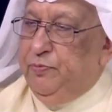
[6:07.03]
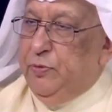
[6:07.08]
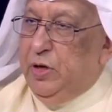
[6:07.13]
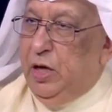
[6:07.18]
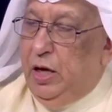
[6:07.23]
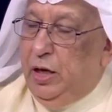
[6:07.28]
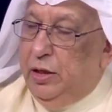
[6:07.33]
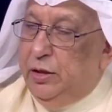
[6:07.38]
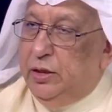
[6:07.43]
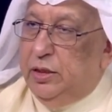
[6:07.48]

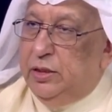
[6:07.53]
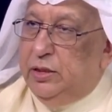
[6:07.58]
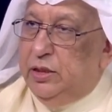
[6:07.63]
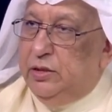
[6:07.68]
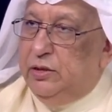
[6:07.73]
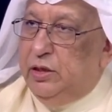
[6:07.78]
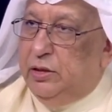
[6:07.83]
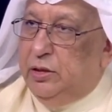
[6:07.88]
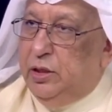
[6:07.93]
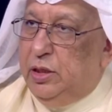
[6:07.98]
And this is
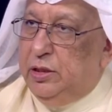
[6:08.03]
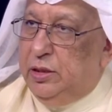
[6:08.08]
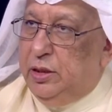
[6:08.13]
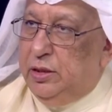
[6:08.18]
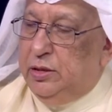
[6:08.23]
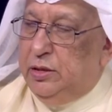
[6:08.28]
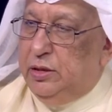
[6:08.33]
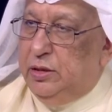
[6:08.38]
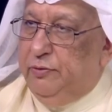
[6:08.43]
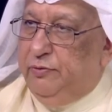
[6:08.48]
a
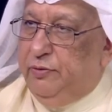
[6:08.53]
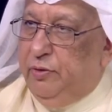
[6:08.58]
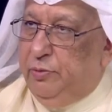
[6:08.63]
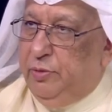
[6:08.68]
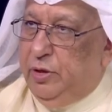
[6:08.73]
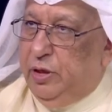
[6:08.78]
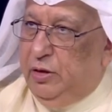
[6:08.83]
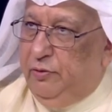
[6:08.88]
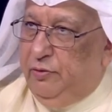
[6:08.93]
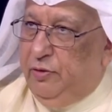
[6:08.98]
tendency from the
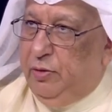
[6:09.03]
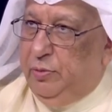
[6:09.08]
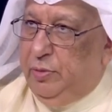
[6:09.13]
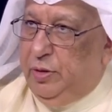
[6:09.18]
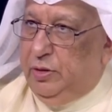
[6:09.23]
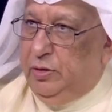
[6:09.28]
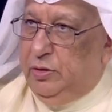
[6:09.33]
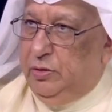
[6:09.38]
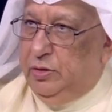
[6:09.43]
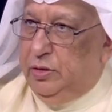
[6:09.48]

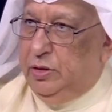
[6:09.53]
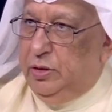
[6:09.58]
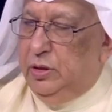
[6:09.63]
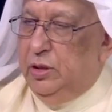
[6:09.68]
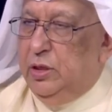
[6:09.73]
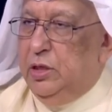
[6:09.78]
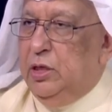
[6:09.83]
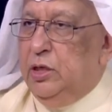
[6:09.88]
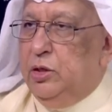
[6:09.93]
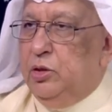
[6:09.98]
government, you see,
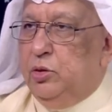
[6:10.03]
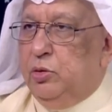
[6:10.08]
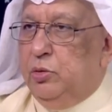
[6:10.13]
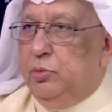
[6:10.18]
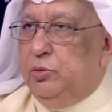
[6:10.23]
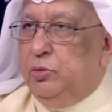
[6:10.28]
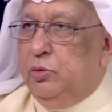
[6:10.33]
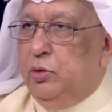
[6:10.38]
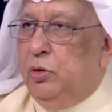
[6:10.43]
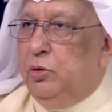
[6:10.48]

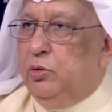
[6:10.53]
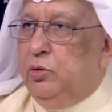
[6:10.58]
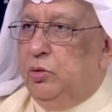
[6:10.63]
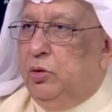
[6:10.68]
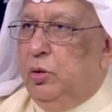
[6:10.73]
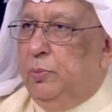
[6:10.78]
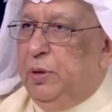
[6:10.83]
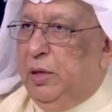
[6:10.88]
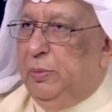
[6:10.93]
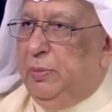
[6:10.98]
to go to the
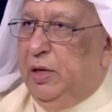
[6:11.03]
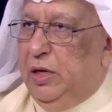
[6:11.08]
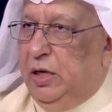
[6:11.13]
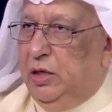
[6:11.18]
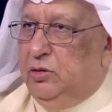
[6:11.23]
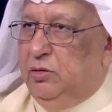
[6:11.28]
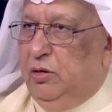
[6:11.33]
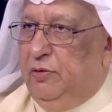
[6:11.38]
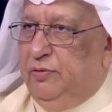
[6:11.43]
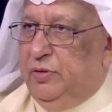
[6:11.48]
paperless
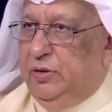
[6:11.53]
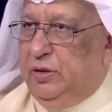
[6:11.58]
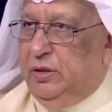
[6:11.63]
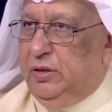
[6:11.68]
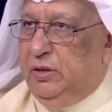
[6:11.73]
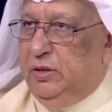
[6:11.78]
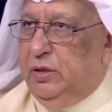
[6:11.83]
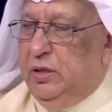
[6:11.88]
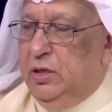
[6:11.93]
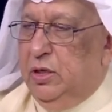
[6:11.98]

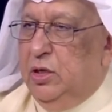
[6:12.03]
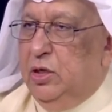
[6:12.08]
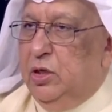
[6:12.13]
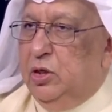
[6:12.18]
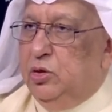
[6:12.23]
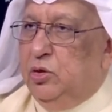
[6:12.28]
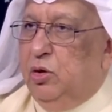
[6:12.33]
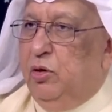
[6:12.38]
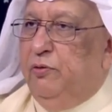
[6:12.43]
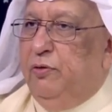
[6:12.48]
offices.
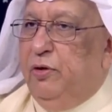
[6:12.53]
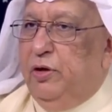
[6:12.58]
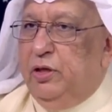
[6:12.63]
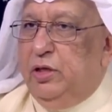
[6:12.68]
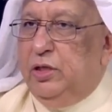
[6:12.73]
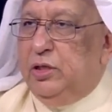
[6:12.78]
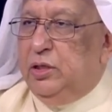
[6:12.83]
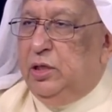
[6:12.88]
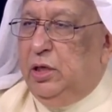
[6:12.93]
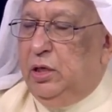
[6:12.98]
So
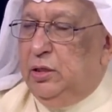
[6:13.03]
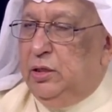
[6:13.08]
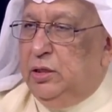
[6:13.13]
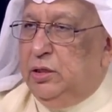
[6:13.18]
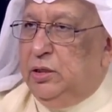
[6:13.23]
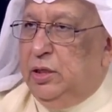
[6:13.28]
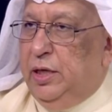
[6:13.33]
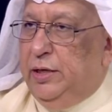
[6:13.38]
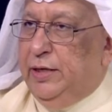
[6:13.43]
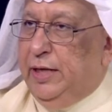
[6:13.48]
this is
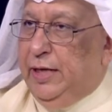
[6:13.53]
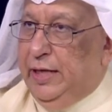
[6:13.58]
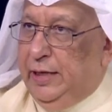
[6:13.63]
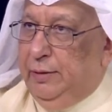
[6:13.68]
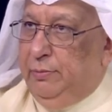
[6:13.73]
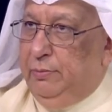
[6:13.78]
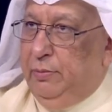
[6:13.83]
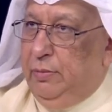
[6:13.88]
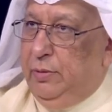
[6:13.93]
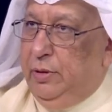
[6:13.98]
an
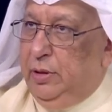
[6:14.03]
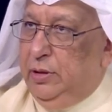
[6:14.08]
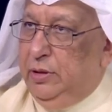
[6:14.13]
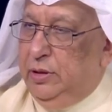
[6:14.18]
aim. This